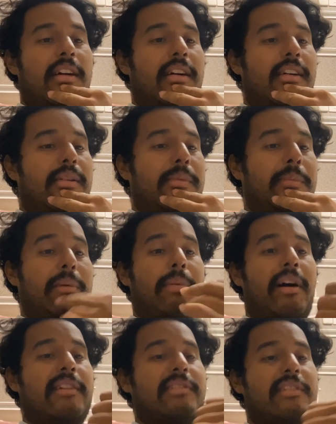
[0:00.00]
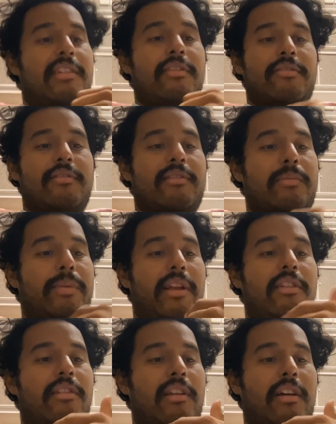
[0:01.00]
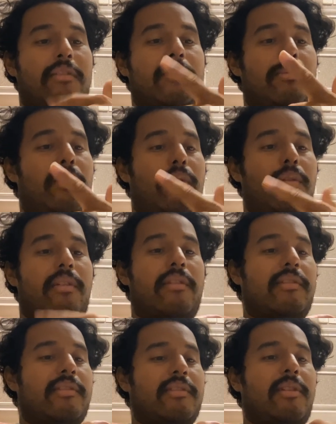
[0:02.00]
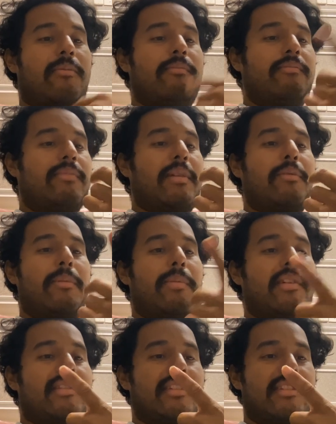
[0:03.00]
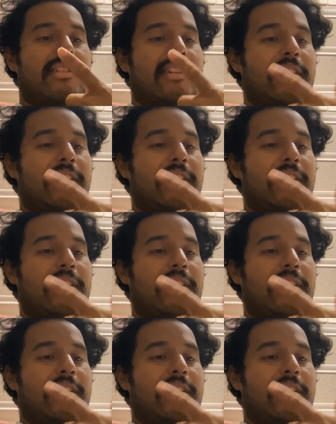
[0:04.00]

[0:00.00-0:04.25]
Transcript: Um, be positive. Spread your love, support help oh, maybe one person.